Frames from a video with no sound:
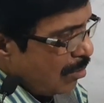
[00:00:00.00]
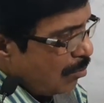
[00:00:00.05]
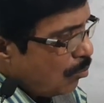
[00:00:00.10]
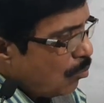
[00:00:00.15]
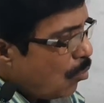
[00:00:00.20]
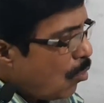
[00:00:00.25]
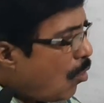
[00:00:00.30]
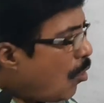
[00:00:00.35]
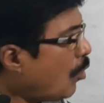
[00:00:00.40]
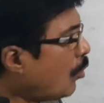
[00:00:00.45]

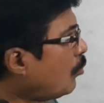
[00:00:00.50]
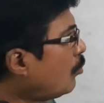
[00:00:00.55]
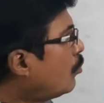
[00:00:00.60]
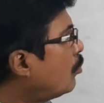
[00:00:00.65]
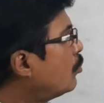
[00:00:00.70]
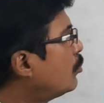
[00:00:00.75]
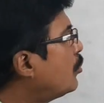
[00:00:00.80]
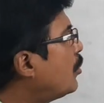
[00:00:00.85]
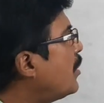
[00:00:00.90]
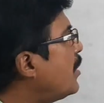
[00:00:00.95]
more
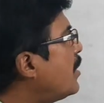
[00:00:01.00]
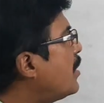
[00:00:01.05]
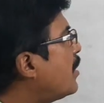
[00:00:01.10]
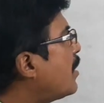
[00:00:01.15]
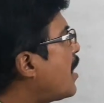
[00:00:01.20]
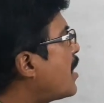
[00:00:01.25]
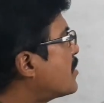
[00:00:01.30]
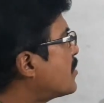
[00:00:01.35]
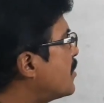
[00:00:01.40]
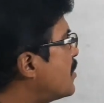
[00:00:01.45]
2
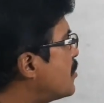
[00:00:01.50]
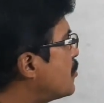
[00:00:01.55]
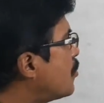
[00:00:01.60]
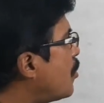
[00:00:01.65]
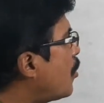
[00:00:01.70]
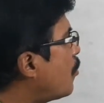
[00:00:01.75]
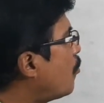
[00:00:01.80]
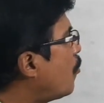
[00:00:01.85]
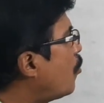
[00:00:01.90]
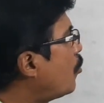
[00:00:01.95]
classes,
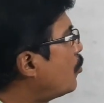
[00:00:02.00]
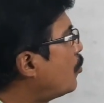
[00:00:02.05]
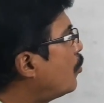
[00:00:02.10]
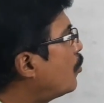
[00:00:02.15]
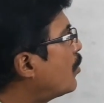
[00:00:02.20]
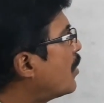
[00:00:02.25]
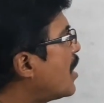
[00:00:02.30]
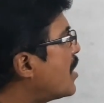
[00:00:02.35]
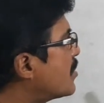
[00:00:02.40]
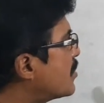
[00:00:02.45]

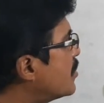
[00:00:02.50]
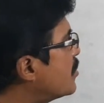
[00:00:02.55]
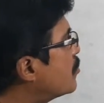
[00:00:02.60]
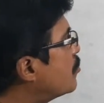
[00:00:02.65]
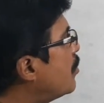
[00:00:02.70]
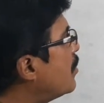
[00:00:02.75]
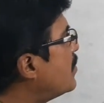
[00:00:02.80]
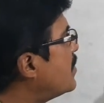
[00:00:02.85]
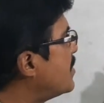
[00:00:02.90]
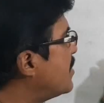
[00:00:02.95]

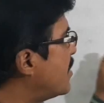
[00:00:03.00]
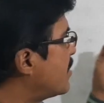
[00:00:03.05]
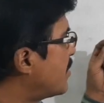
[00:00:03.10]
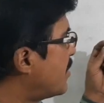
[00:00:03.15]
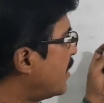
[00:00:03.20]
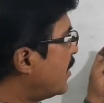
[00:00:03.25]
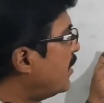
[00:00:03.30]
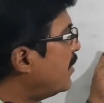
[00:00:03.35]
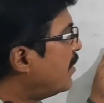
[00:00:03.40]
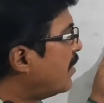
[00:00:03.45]
so it is the
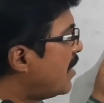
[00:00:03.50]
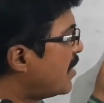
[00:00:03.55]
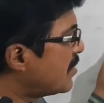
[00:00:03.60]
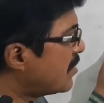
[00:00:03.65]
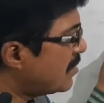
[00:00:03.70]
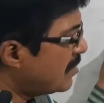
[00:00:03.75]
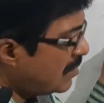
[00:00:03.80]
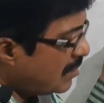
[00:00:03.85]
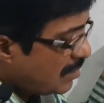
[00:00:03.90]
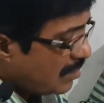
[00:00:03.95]
second
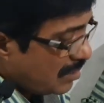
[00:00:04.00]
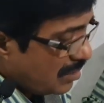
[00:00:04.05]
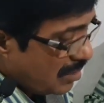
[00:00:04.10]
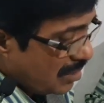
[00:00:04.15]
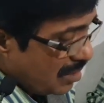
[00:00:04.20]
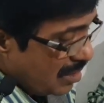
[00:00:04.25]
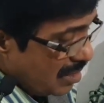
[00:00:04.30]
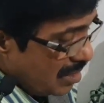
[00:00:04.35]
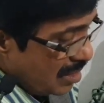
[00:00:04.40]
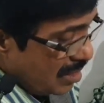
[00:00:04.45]
class,
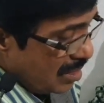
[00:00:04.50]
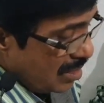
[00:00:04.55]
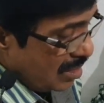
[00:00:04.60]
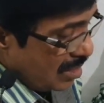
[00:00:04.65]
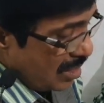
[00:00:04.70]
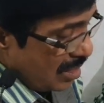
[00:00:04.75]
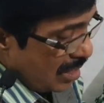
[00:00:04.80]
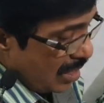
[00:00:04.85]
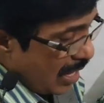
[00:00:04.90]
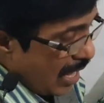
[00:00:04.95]

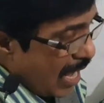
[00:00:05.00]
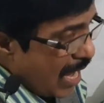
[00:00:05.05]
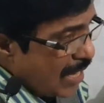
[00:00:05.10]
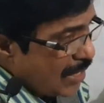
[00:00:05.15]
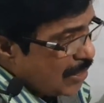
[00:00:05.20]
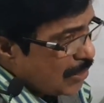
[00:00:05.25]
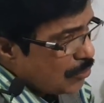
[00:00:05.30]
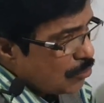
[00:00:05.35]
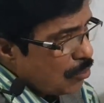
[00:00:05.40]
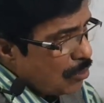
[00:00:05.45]

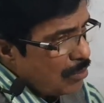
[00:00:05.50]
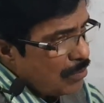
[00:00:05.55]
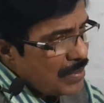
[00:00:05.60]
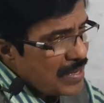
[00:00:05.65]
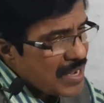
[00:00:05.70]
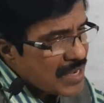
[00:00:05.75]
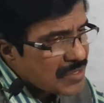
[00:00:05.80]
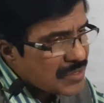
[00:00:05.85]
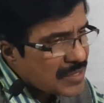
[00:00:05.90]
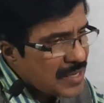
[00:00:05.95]
and it will
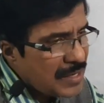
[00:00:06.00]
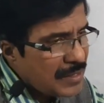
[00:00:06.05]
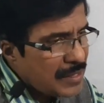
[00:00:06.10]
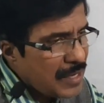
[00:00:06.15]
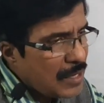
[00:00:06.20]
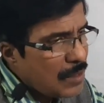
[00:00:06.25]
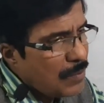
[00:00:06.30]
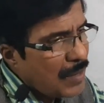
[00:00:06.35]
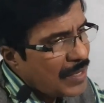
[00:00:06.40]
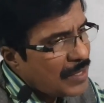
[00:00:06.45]
be
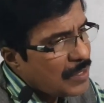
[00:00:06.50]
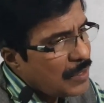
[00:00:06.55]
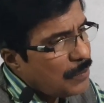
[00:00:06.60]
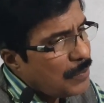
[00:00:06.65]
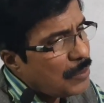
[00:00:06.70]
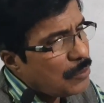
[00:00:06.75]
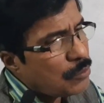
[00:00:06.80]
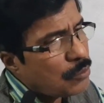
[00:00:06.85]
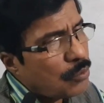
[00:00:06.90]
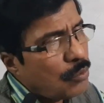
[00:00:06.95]
extended by
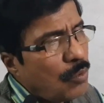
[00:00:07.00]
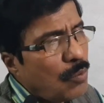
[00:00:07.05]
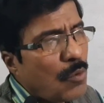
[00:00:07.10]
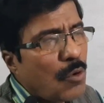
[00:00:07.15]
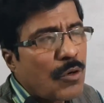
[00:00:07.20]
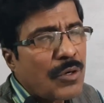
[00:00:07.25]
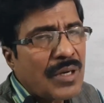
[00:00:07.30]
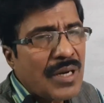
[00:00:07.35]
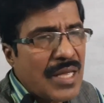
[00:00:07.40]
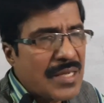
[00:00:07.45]
giving 2
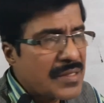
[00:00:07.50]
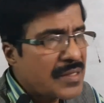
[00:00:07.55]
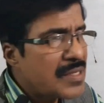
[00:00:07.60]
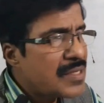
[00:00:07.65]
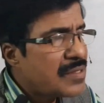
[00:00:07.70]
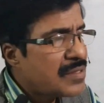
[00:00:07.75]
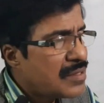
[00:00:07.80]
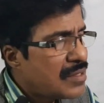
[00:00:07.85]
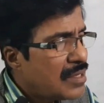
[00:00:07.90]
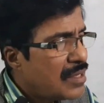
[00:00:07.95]
more
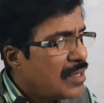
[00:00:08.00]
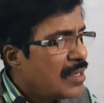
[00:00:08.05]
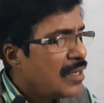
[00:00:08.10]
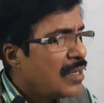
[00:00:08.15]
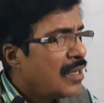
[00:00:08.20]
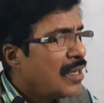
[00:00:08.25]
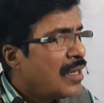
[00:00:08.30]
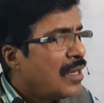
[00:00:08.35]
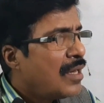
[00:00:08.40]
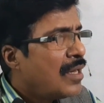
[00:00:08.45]
classes.
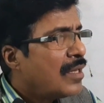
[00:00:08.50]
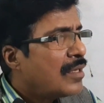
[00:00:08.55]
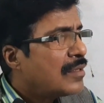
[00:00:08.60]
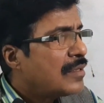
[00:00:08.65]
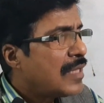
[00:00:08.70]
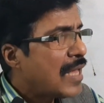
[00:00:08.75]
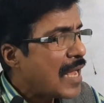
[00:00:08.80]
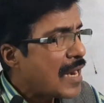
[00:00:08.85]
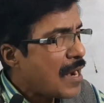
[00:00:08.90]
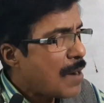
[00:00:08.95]

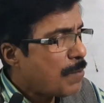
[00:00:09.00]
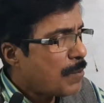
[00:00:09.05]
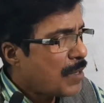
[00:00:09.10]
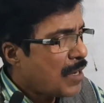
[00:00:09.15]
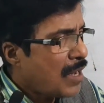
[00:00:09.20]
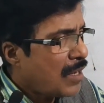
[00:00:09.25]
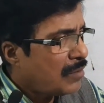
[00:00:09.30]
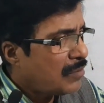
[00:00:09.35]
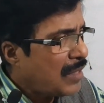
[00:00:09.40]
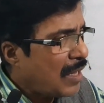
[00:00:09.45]

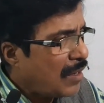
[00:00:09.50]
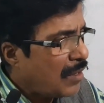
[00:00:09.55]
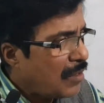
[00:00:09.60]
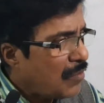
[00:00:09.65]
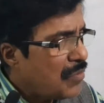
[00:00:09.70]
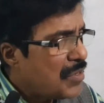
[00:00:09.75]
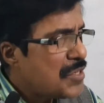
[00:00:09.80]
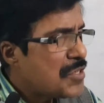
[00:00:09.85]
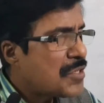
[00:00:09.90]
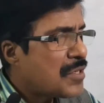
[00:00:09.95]
Thereafter the
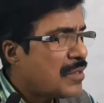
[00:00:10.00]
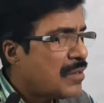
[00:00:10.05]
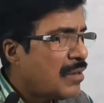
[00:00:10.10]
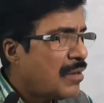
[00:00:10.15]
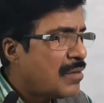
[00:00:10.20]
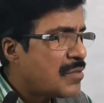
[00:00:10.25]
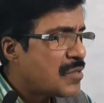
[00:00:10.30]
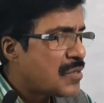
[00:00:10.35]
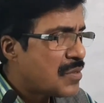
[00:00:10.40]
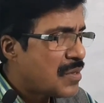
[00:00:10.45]
revision
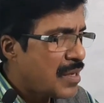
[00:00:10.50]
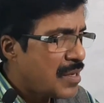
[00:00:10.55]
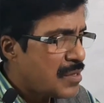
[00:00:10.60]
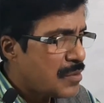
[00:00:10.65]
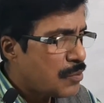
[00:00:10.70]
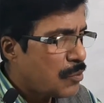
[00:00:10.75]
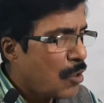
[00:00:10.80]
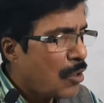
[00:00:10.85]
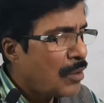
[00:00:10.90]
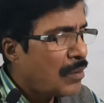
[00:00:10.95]
on the stage
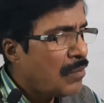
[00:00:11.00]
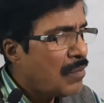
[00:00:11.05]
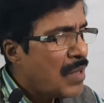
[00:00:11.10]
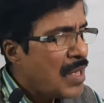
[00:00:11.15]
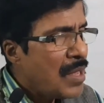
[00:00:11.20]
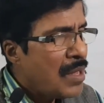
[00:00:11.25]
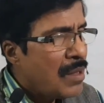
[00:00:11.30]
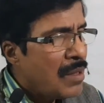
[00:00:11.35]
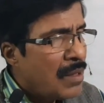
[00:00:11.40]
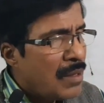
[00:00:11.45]
for
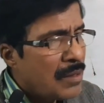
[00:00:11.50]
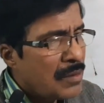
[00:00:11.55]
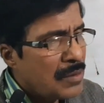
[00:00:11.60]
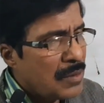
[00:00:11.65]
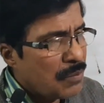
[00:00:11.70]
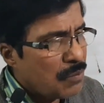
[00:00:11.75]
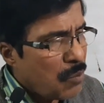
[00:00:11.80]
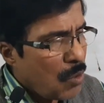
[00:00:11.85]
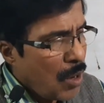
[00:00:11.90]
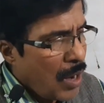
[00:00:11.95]

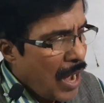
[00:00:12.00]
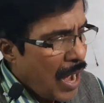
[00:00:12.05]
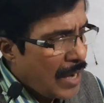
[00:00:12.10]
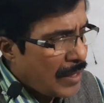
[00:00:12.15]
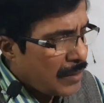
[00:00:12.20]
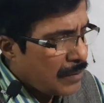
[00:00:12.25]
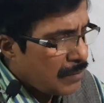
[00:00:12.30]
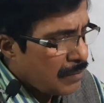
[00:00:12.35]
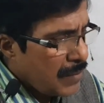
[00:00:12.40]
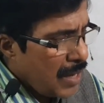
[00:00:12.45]

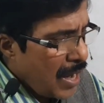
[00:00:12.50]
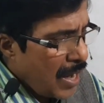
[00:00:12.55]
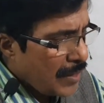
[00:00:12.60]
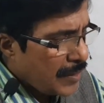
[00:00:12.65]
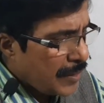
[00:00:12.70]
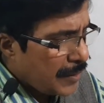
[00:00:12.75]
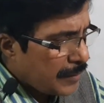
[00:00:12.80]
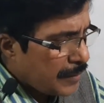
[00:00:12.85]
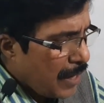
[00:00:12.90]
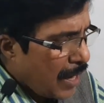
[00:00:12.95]
at
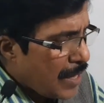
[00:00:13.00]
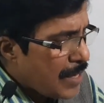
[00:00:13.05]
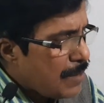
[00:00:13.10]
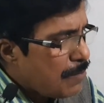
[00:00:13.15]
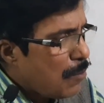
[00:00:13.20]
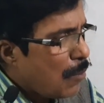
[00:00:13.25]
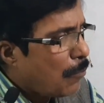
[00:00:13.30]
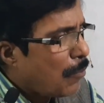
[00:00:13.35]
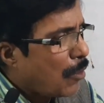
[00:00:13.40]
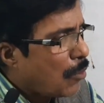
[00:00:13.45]
a
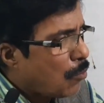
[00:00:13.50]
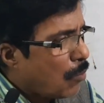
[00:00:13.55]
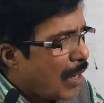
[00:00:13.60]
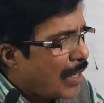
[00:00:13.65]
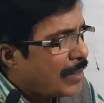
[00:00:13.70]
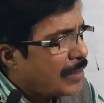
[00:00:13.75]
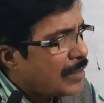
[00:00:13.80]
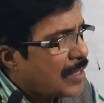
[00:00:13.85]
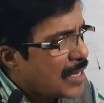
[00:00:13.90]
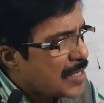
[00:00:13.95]
time for
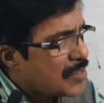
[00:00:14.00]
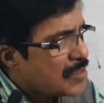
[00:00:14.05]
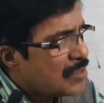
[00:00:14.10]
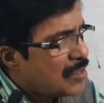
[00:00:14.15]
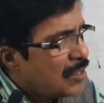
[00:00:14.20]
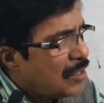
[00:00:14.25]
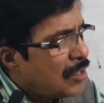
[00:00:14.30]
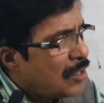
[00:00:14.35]
one class